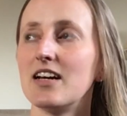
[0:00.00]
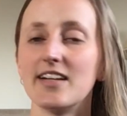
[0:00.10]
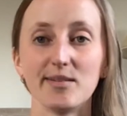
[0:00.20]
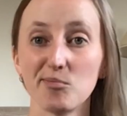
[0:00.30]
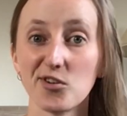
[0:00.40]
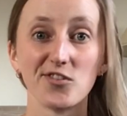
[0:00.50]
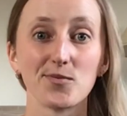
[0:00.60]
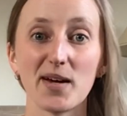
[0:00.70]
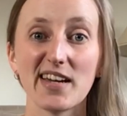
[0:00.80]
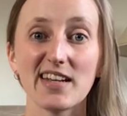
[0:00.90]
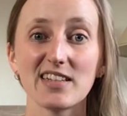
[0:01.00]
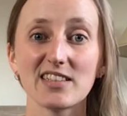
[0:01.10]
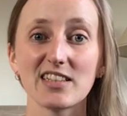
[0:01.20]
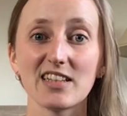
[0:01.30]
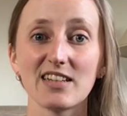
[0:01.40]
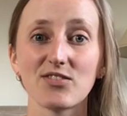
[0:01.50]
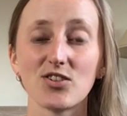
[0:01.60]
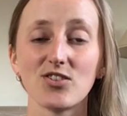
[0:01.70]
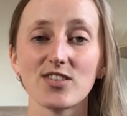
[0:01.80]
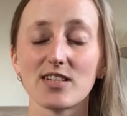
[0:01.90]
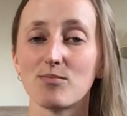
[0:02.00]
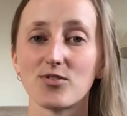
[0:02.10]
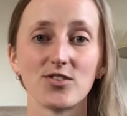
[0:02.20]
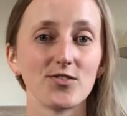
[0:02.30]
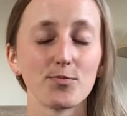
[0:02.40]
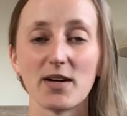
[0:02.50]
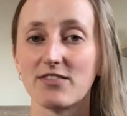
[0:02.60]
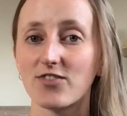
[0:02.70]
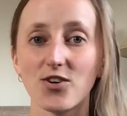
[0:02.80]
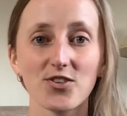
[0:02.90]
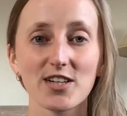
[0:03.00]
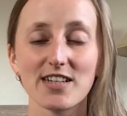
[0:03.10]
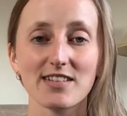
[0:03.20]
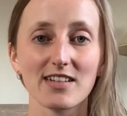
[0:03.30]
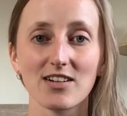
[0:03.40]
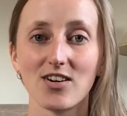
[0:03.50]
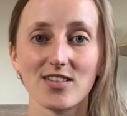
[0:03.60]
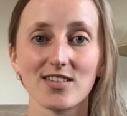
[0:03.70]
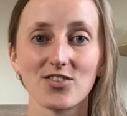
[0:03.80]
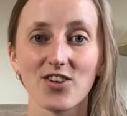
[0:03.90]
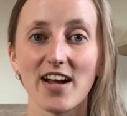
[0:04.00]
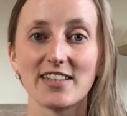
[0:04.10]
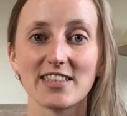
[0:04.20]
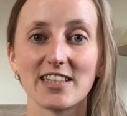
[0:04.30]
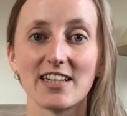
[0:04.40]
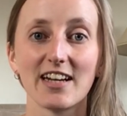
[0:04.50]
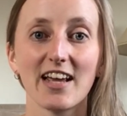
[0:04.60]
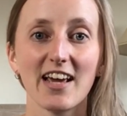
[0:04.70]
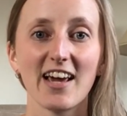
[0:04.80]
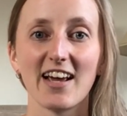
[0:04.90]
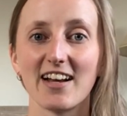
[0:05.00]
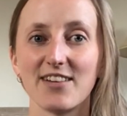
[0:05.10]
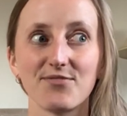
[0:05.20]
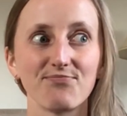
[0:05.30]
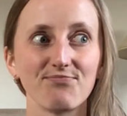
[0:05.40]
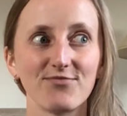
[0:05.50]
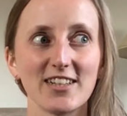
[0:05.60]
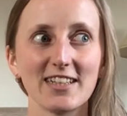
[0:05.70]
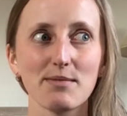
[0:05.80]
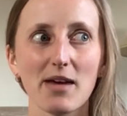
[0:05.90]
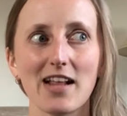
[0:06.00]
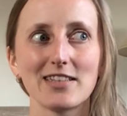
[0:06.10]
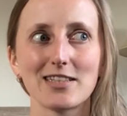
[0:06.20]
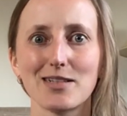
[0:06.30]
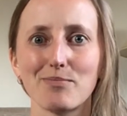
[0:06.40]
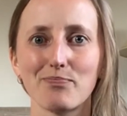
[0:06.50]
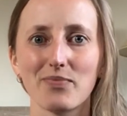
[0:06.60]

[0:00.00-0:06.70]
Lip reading: it improves my energy levels, it improves my focus and concentration, and I manage to